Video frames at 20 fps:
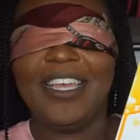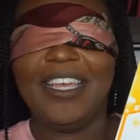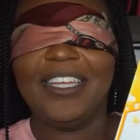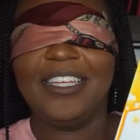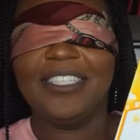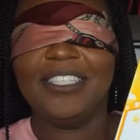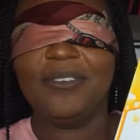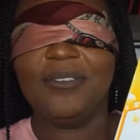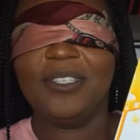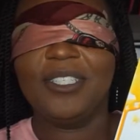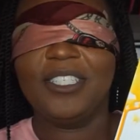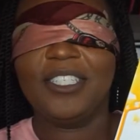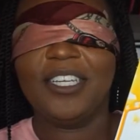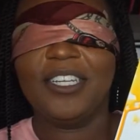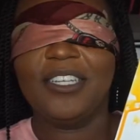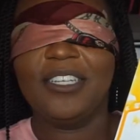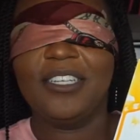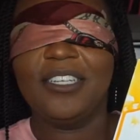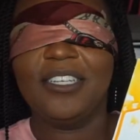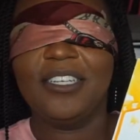So we're just
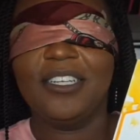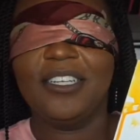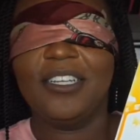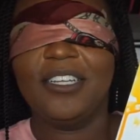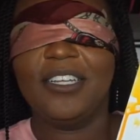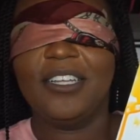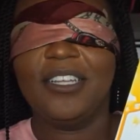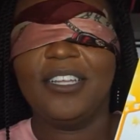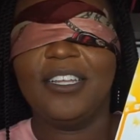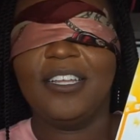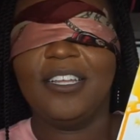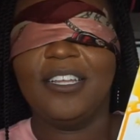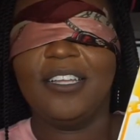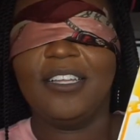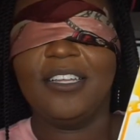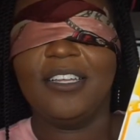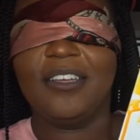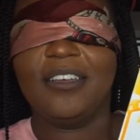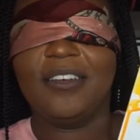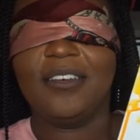gonna,
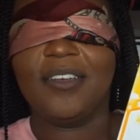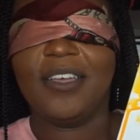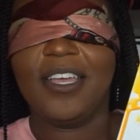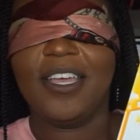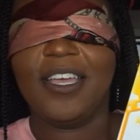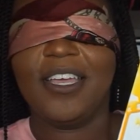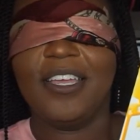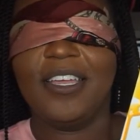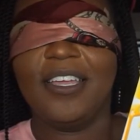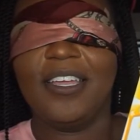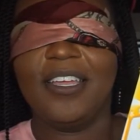okay.